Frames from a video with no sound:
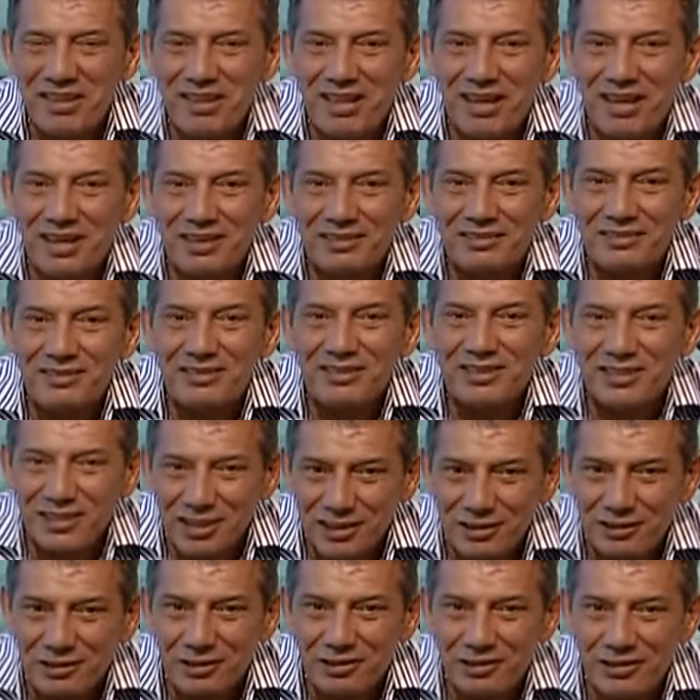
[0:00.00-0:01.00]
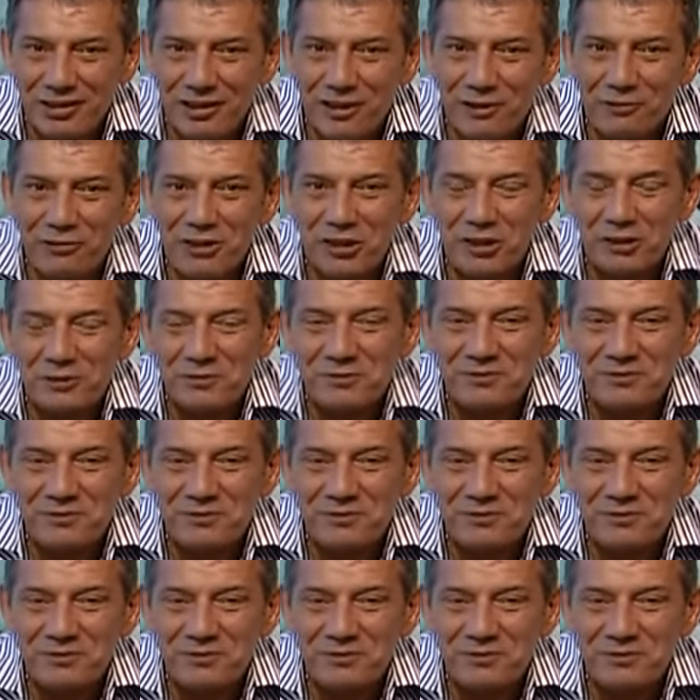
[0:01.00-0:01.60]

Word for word: that. Jesus loves you.